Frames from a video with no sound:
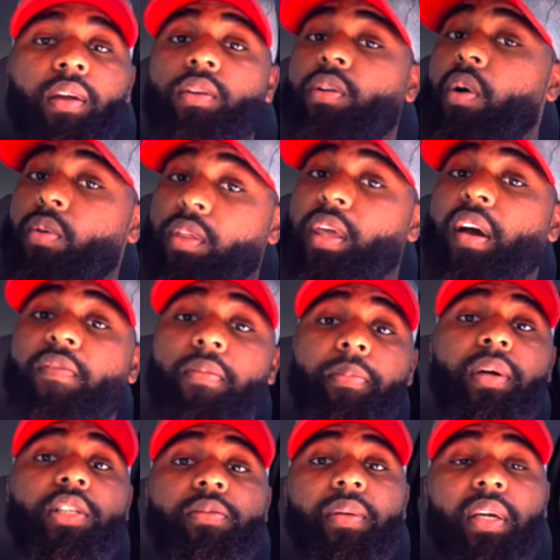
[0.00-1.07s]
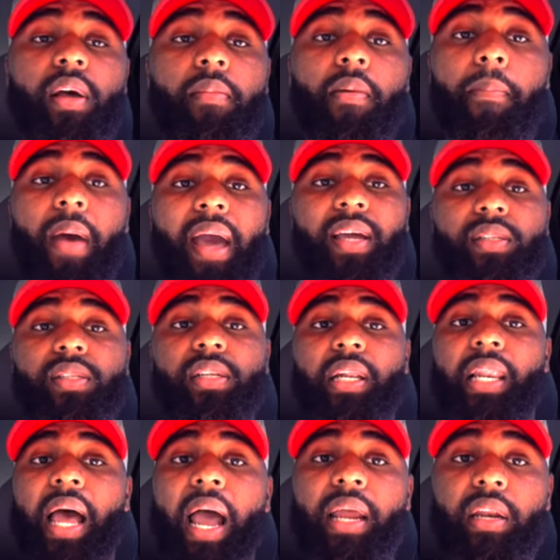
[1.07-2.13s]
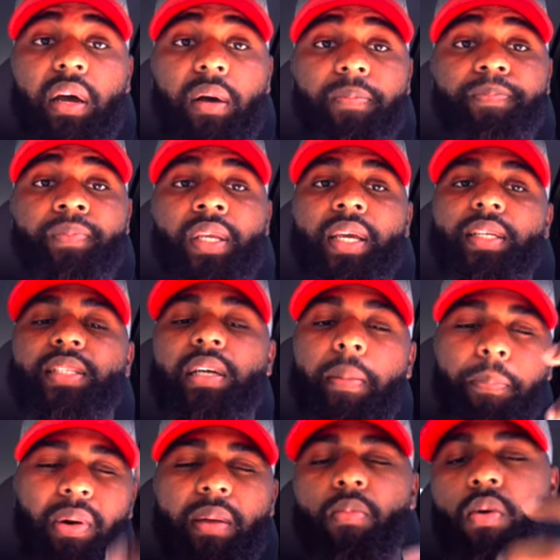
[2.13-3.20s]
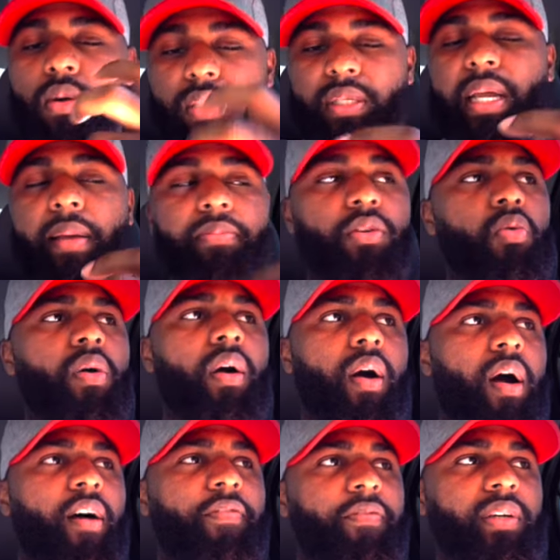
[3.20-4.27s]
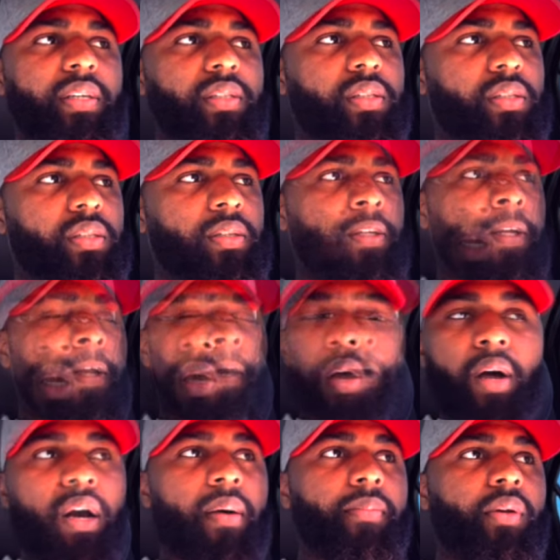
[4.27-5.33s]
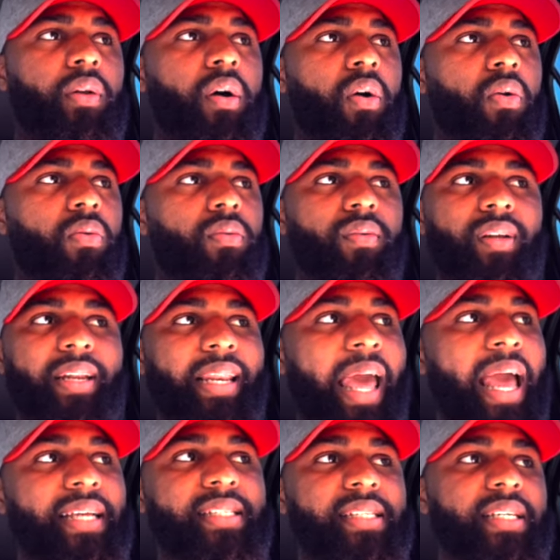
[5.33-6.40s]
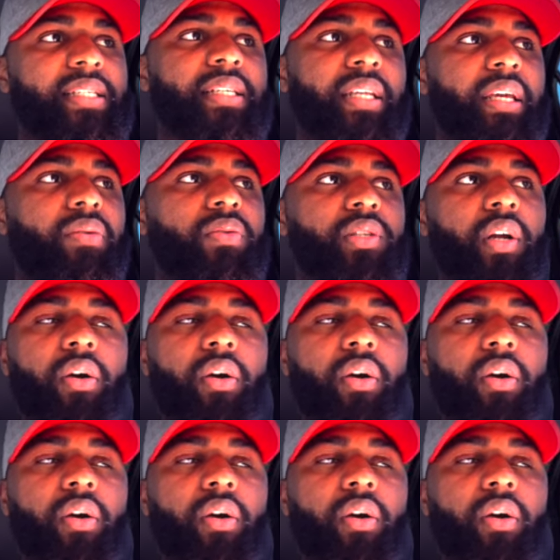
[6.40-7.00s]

You know, with Kelvin Benjamin coming back into the lineup, it's going to bring more depth to our offense. You know, last season he was